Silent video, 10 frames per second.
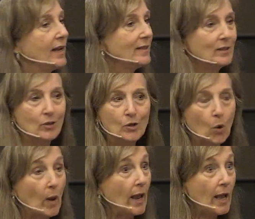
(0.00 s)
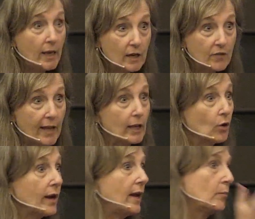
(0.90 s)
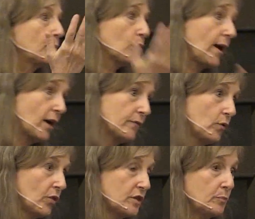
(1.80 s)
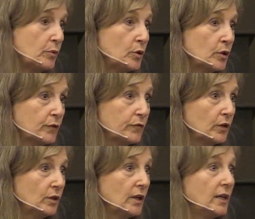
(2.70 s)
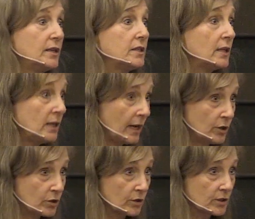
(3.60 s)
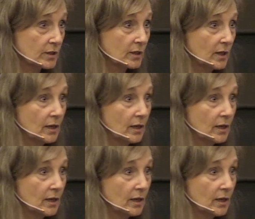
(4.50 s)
I didn't know any of that. Here I am, proud of all these beautiful teenagers,